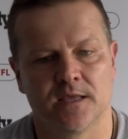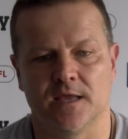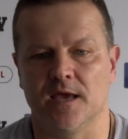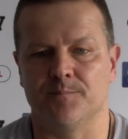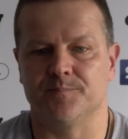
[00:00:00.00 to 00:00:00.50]

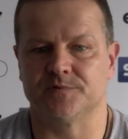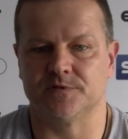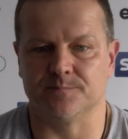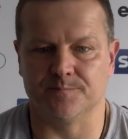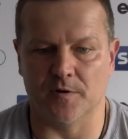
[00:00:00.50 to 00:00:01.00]
Yeah.
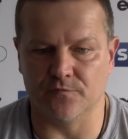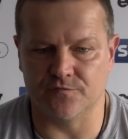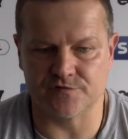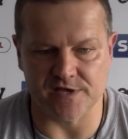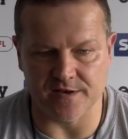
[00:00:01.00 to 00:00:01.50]

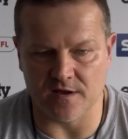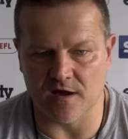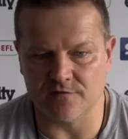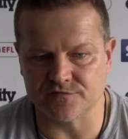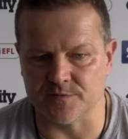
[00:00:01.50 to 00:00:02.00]
Both centre
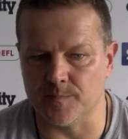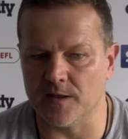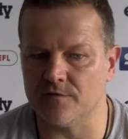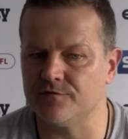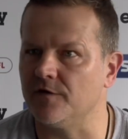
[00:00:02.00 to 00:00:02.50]
halves in the
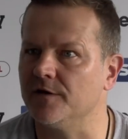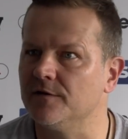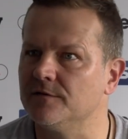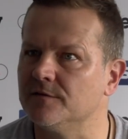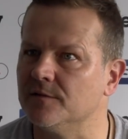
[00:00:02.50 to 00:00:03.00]
playoff final
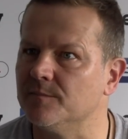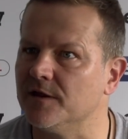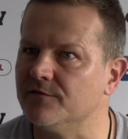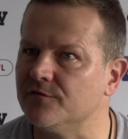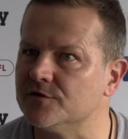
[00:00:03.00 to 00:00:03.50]
that
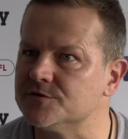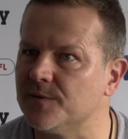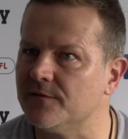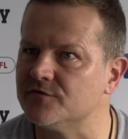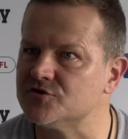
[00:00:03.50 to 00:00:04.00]
played for us are
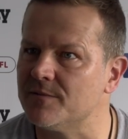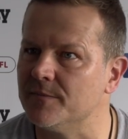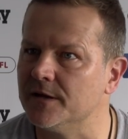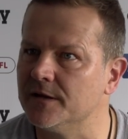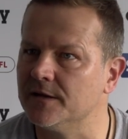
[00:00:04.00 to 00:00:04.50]
playing for
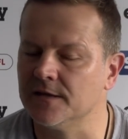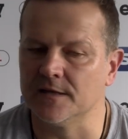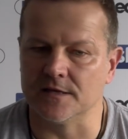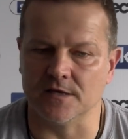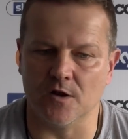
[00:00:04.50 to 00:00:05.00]
Tranmere.
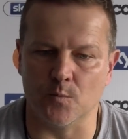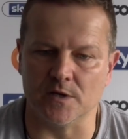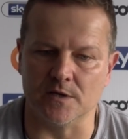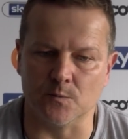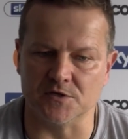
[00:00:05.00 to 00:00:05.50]
You know,
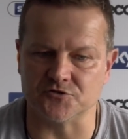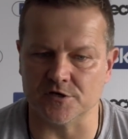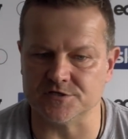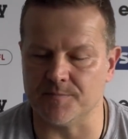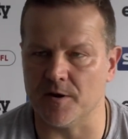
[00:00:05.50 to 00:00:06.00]
we
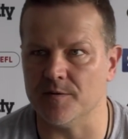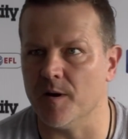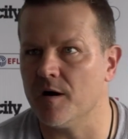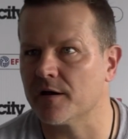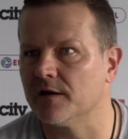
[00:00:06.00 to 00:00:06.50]
tried to buy
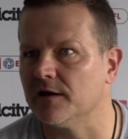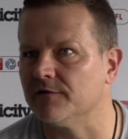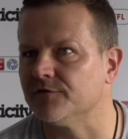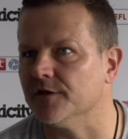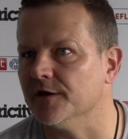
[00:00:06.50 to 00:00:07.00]
Mark
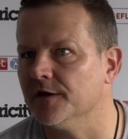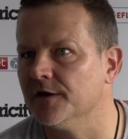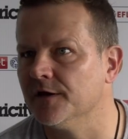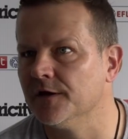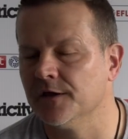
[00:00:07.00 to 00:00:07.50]
after the
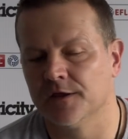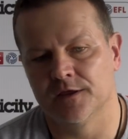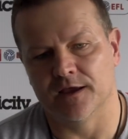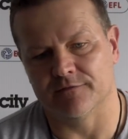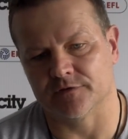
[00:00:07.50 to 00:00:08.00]

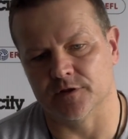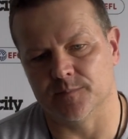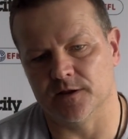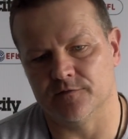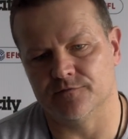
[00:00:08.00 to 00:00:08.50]

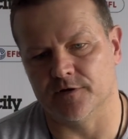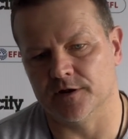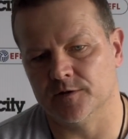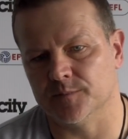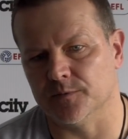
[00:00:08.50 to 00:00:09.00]
playoff
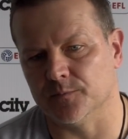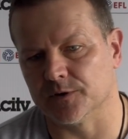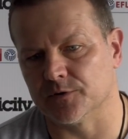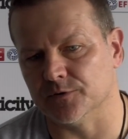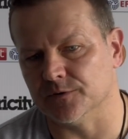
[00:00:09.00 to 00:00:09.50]
final, but we
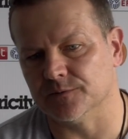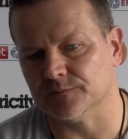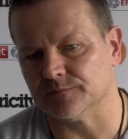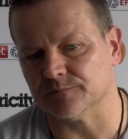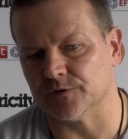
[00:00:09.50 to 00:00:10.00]

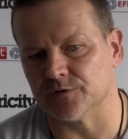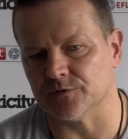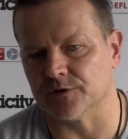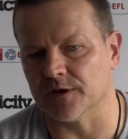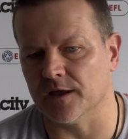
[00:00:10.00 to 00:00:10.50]

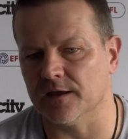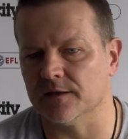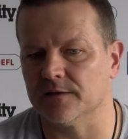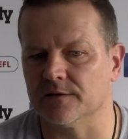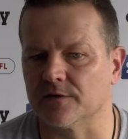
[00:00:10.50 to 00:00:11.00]
couldn't get
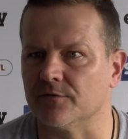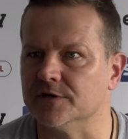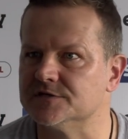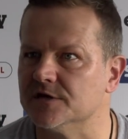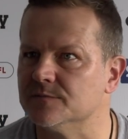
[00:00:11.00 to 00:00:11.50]

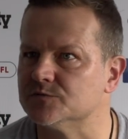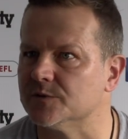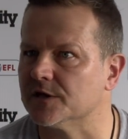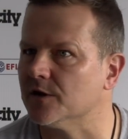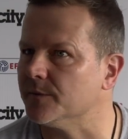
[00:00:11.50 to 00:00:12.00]
agreed terms with
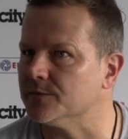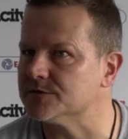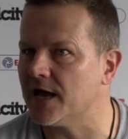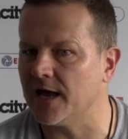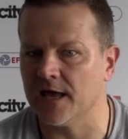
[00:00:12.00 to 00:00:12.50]
the club he was
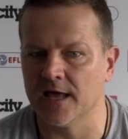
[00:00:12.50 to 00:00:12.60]
at.